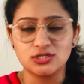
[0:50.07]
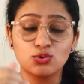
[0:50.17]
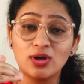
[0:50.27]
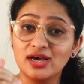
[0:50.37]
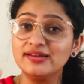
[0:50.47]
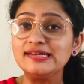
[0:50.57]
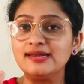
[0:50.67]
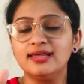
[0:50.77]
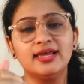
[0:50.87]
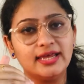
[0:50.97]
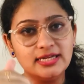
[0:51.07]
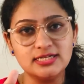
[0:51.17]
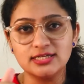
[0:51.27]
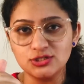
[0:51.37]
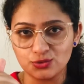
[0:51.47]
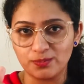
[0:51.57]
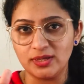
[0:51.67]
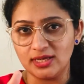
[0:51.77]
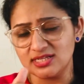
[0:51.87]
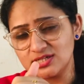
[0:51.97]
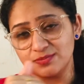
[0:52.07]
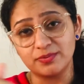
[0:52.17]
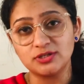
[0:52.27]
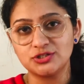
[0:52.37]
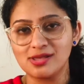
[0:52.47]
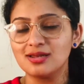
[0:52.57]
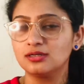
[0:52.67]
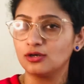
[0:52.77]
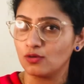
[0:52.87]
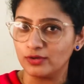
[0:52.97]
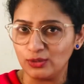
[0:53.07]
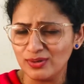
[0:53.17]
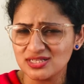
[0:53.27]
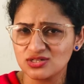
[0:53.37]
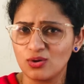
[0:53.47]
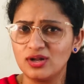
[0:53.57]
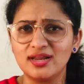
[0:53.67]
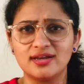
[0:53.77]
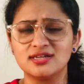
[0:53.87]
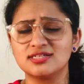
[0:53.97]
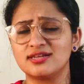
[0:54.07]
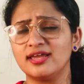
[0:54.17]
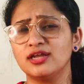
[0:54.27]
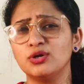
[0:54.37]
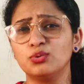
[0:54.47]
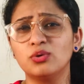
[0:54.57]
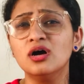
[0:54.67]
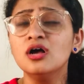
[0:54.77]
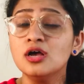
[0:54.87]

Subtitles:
So currently Indian rupee is depreciated over US dollar and it is like into a